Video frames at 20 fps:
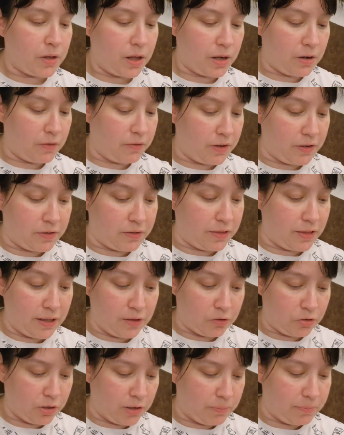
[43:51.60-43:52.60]
And I've li
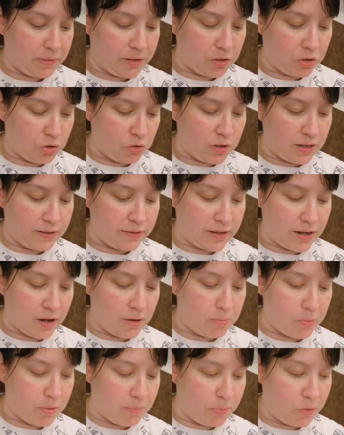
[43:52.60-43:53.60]
literally been jotting
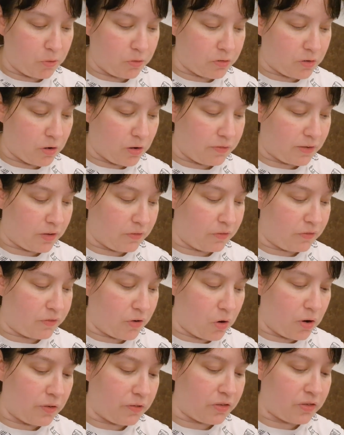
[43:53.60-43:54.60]
down my books that I've given
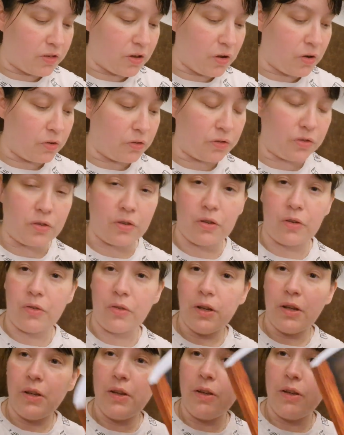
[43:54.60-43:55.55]
five stars to.